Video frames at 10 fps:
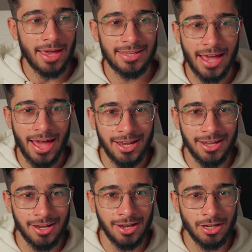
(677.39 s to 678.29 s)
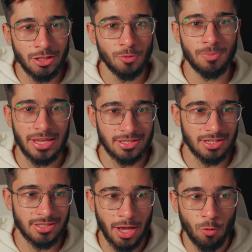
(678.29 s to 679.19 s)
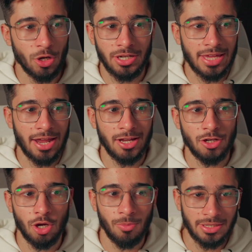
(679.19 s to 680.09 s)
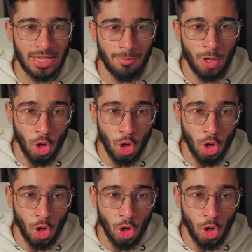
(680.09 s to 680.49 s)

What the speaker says: I carried it to places I wouldn't carry a normal camera,